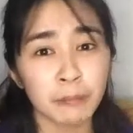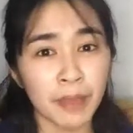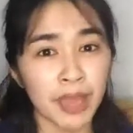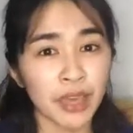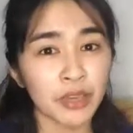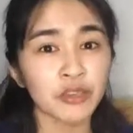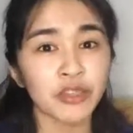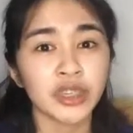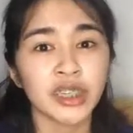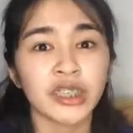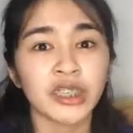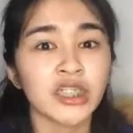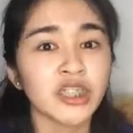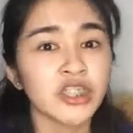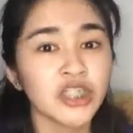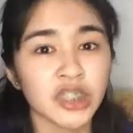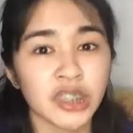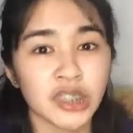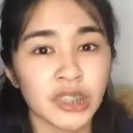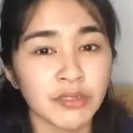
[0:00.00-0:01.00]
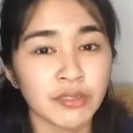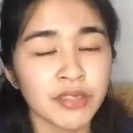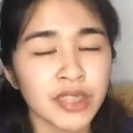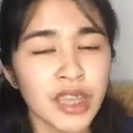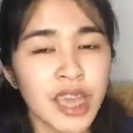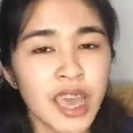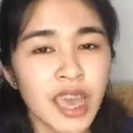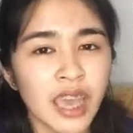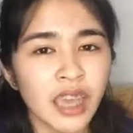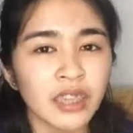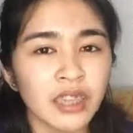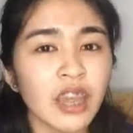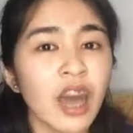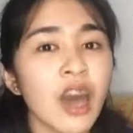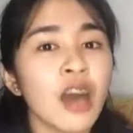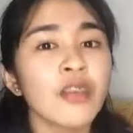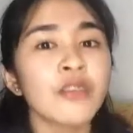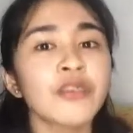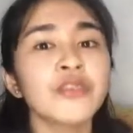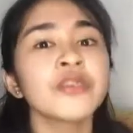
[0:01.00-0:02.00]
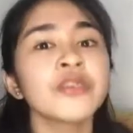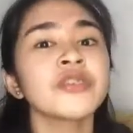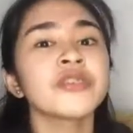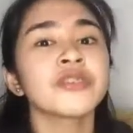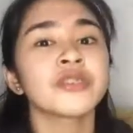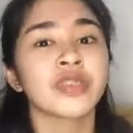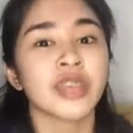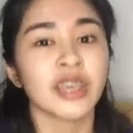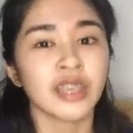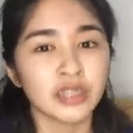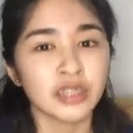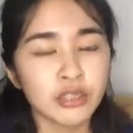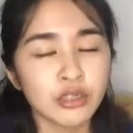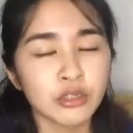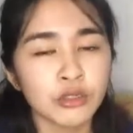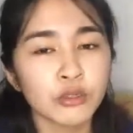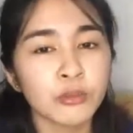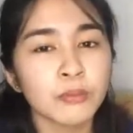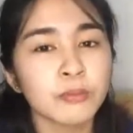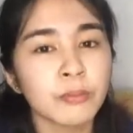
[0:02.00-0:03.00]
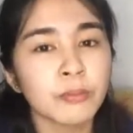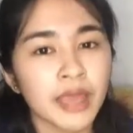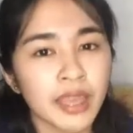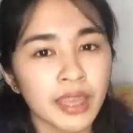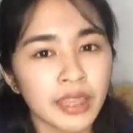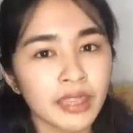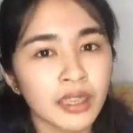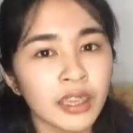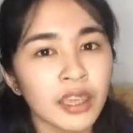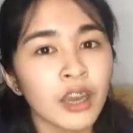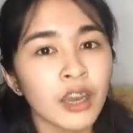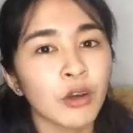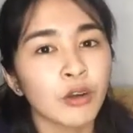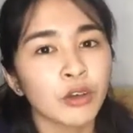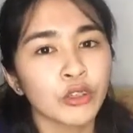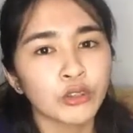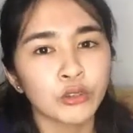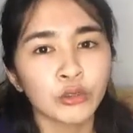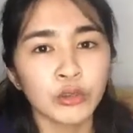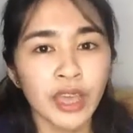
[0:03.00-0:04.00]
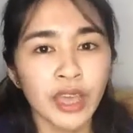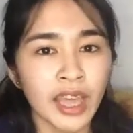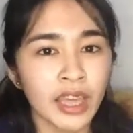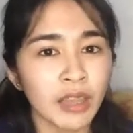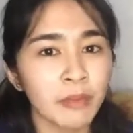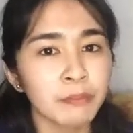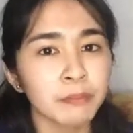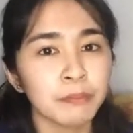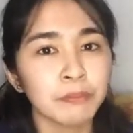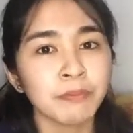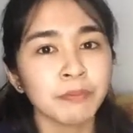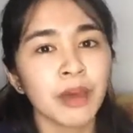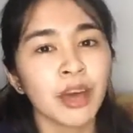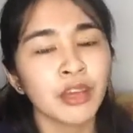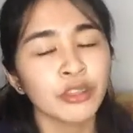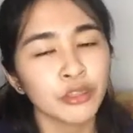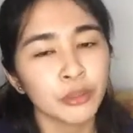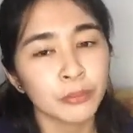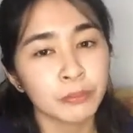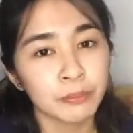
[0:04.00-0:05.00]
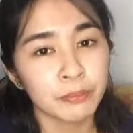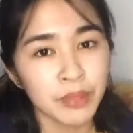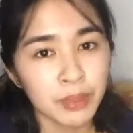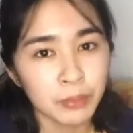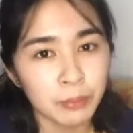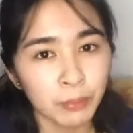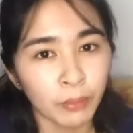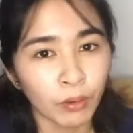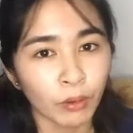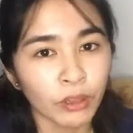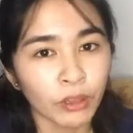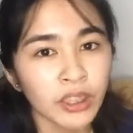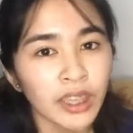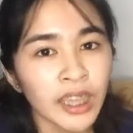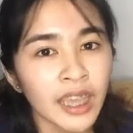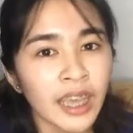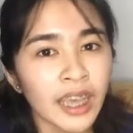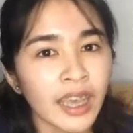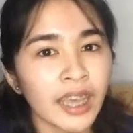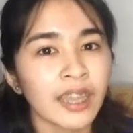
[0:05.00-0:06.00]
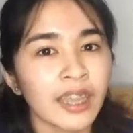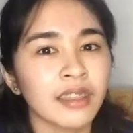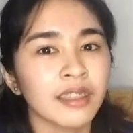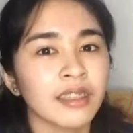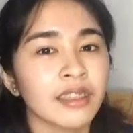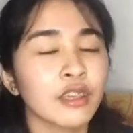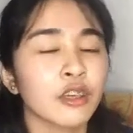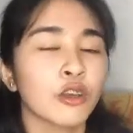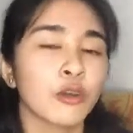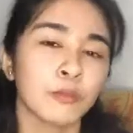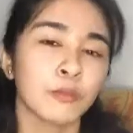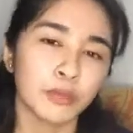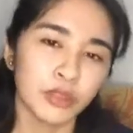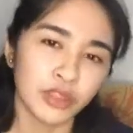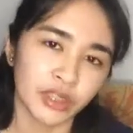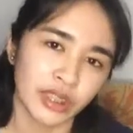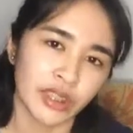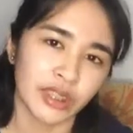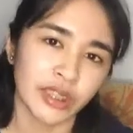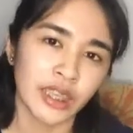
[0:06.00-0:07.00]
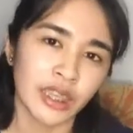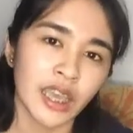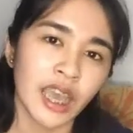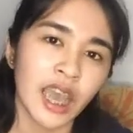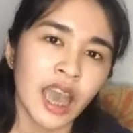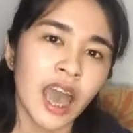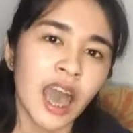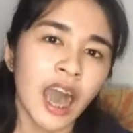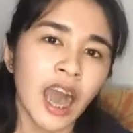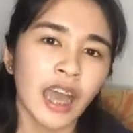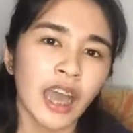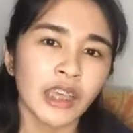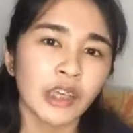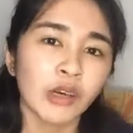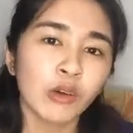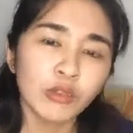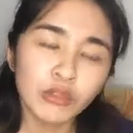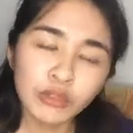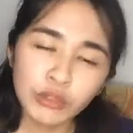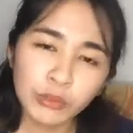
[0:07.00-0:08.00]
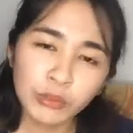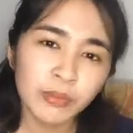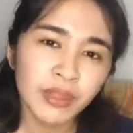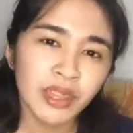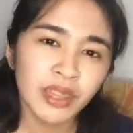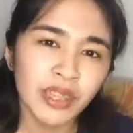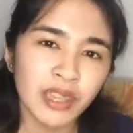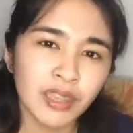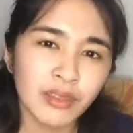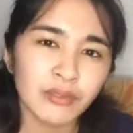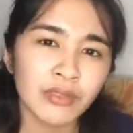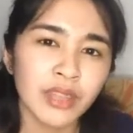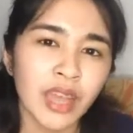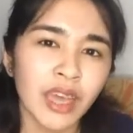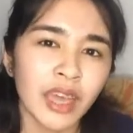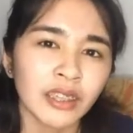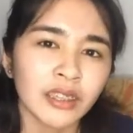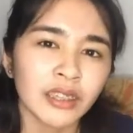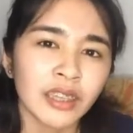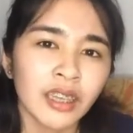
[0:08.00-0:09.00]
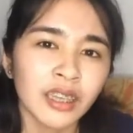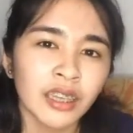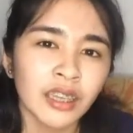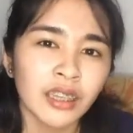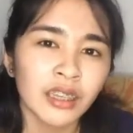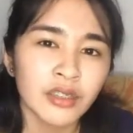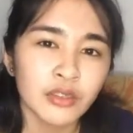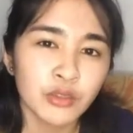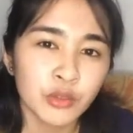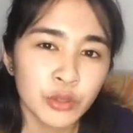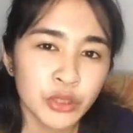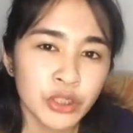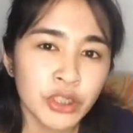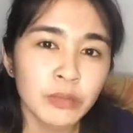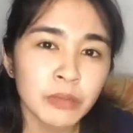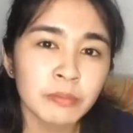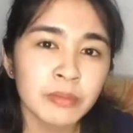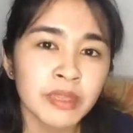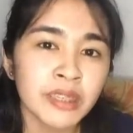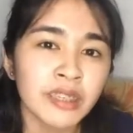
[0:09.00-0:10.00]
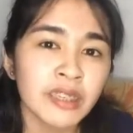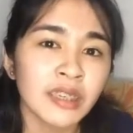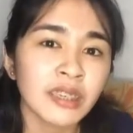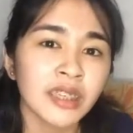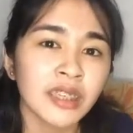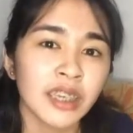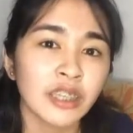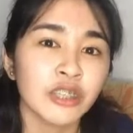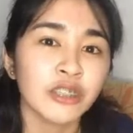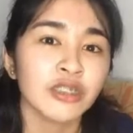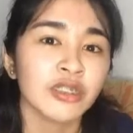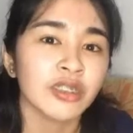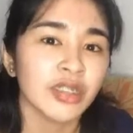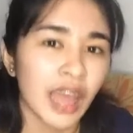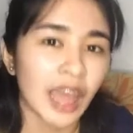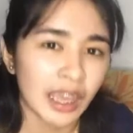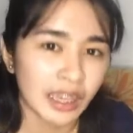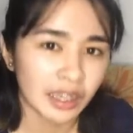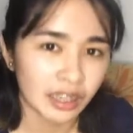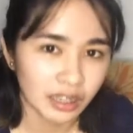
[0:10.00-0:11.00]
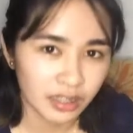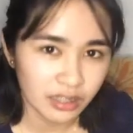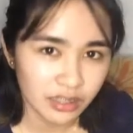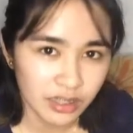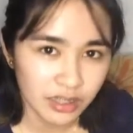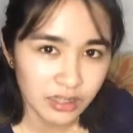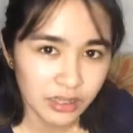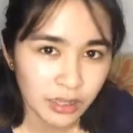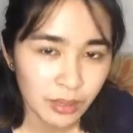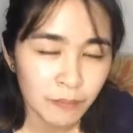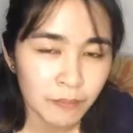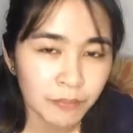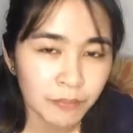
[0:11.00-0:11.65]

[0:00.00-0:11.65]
pantry initiatives, and other things to make or to help other people and the community. I also believe that social media can unite us